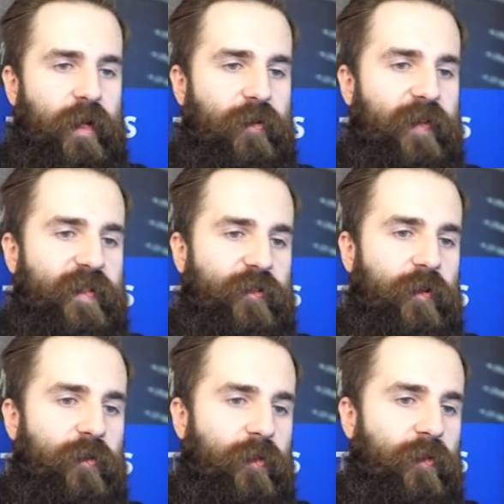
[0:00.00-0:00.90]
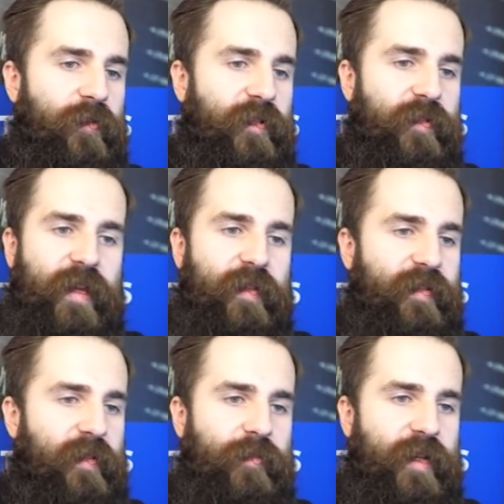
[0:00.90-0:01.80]
Now, if I scroll through the daily
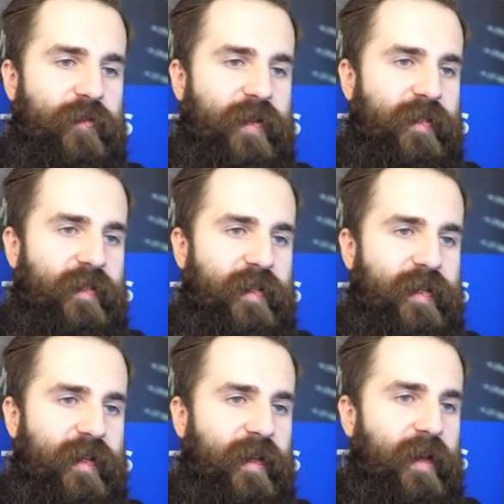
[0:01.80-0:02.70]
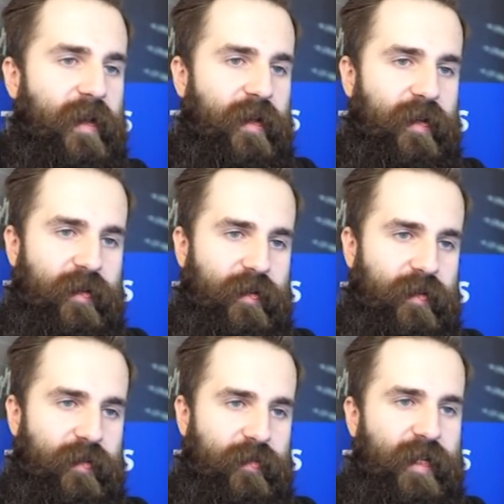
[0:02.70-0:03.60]
summary, you can see that
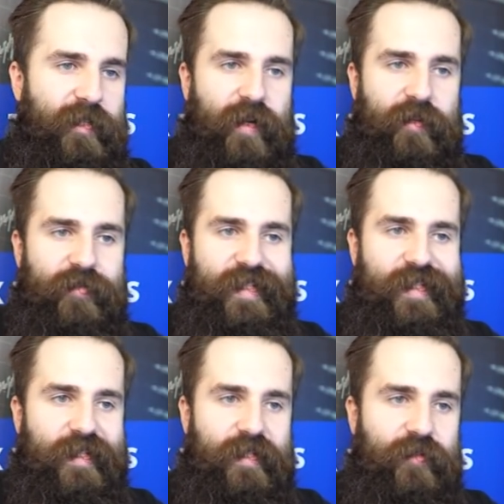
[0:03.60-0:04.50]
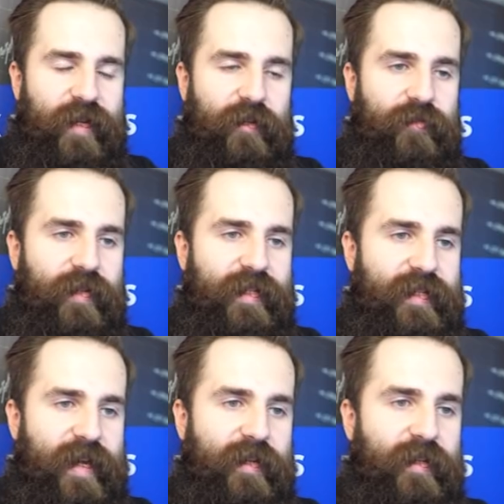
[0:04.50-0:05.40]
it is quite consistent. You cannot really
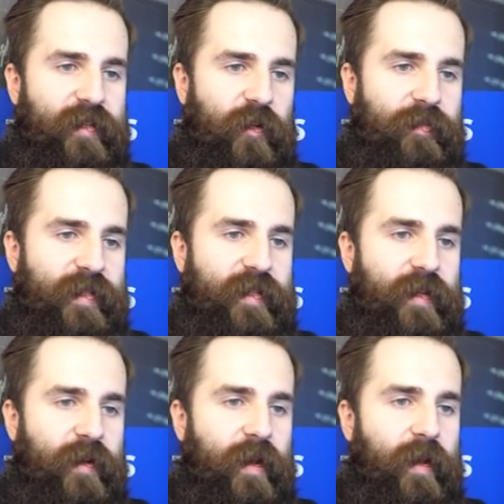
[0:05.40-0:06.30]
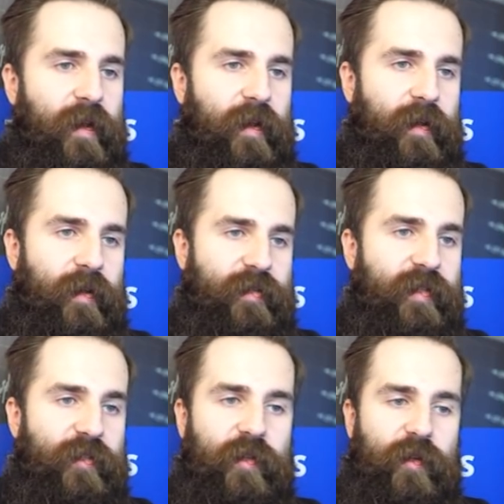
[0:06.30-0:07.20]
see any disturbance here
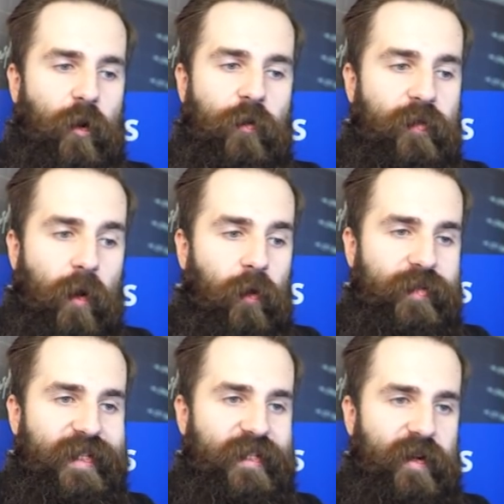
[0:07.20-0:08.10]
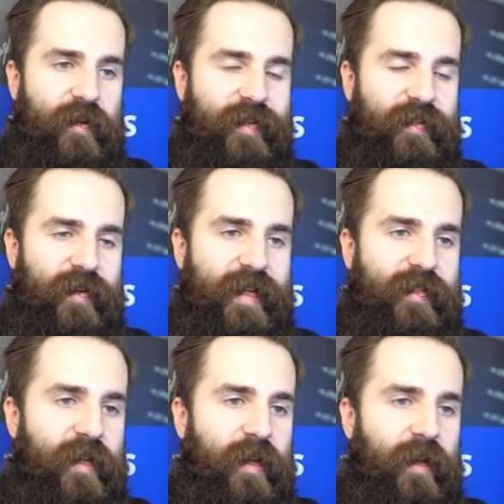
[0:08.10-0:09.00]
since overall this trader
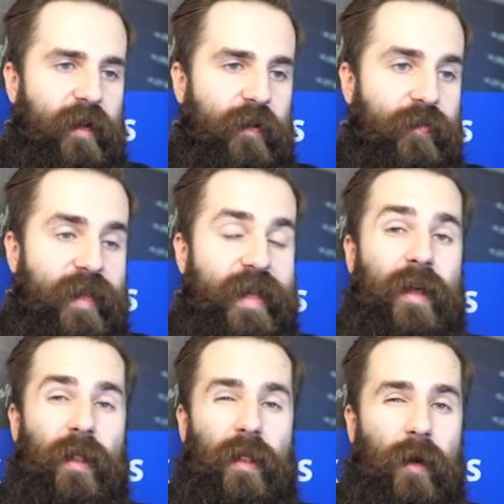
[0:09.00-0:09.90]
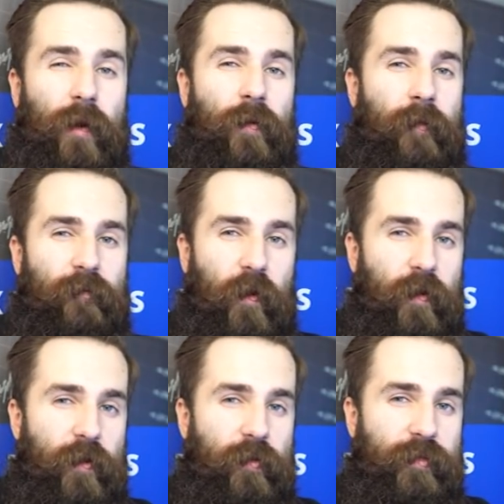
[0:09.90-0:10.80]
trades really low
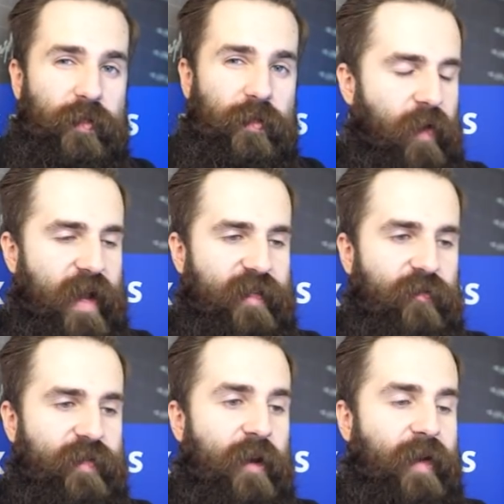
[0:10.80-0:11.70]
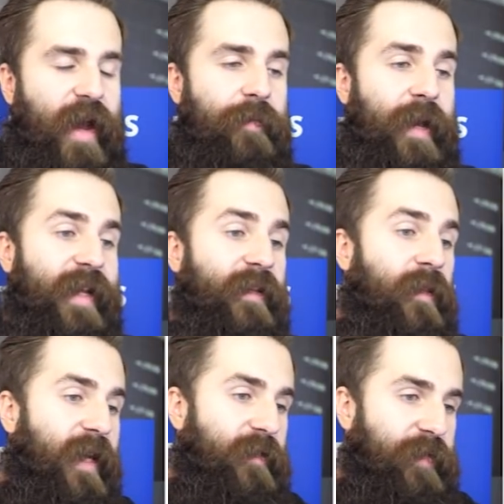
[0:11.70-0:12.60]
volumes. Okay, so now I'm at the
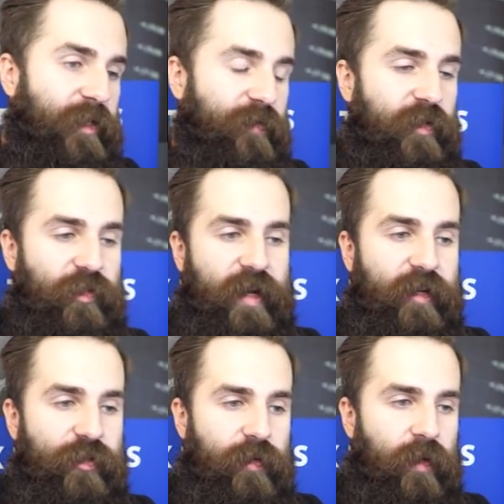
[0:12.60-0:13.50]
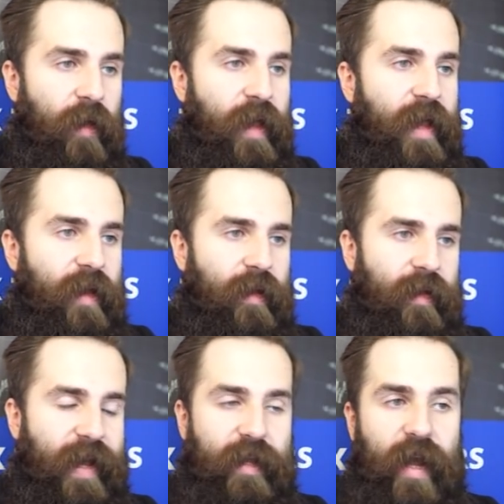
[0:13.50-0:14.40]
last page of the trading journal
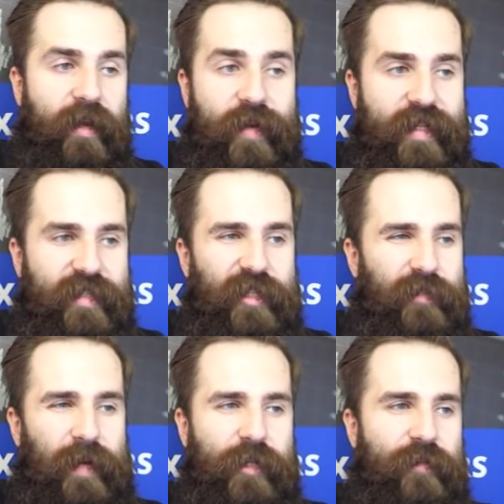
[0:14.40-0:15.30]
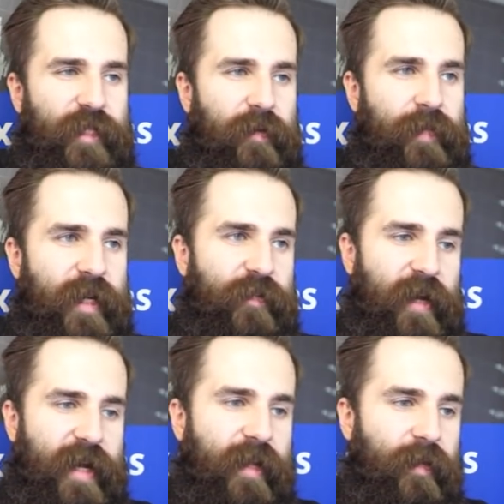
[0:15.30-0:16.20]
and you can see just a bunch of stuff being
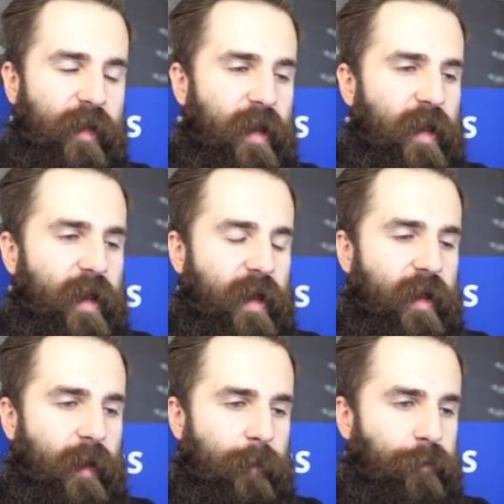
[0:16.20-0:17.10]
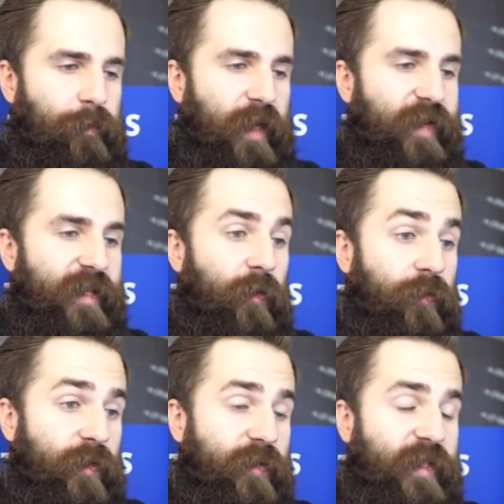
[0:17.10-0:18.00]
traded. But you can
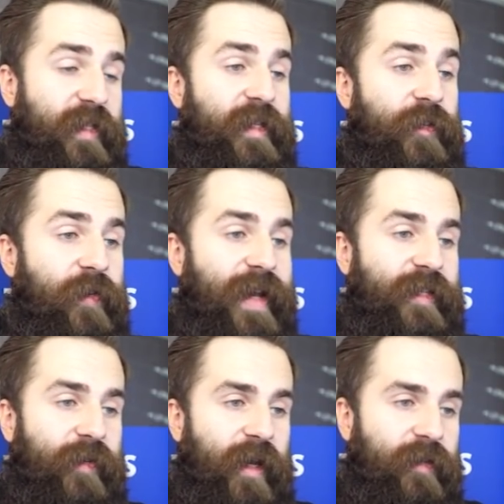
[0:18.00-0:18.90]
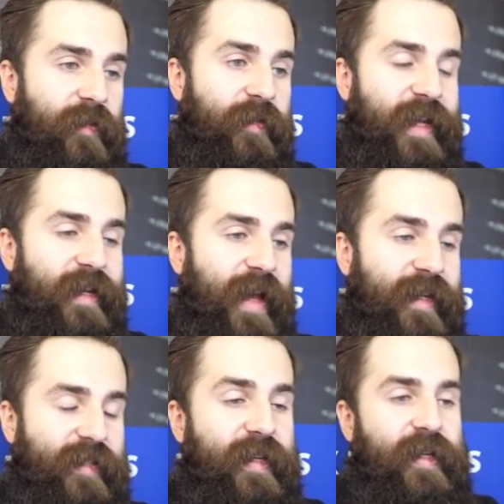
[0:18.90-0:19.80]
also see US 100
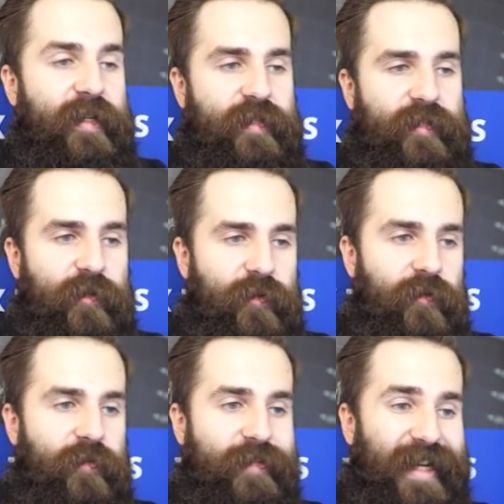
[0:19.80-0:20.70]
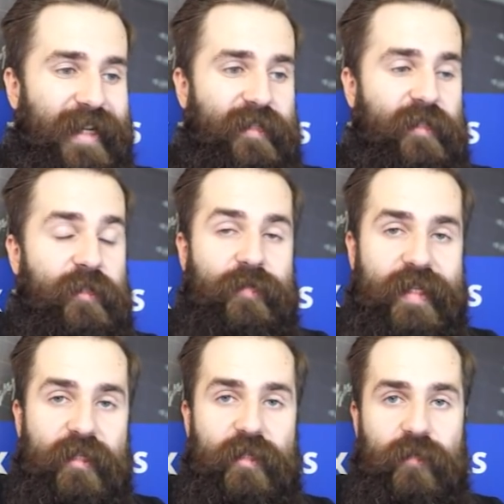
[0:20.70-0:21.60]
index. So that's the
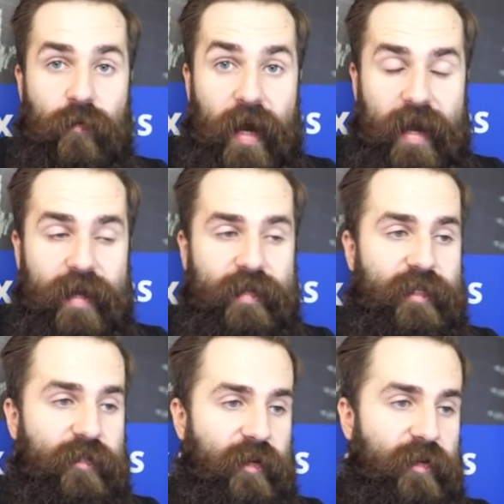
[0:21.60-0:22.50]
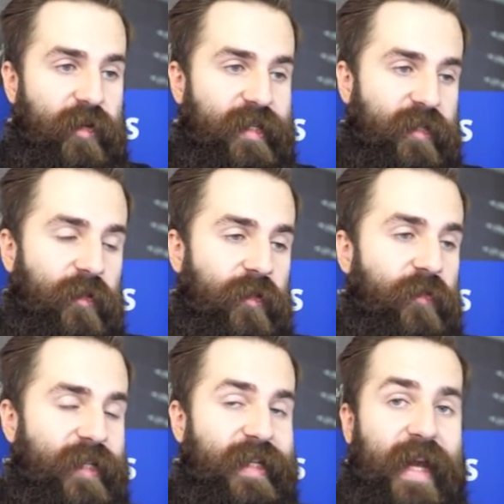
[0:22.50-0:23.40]
reason why this trader is
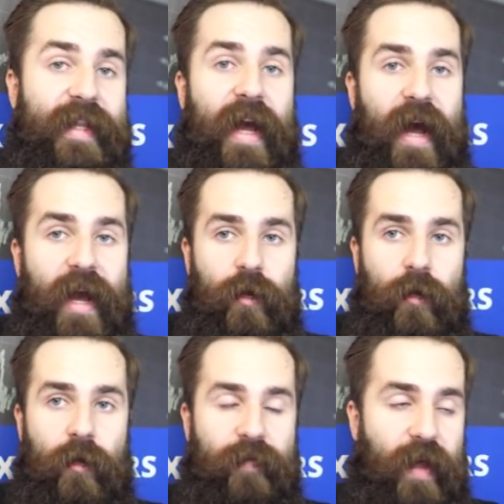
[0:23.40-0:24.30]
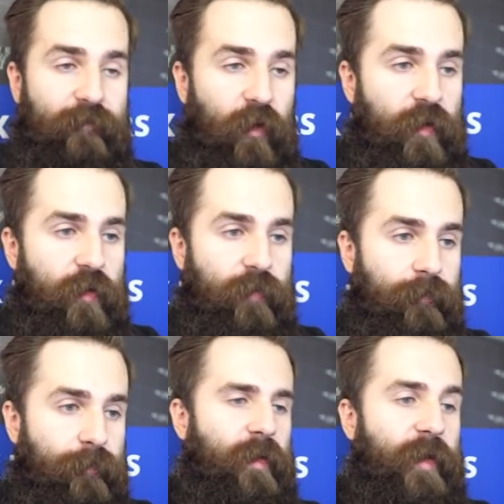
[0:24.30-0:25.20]
not using that high of a volume.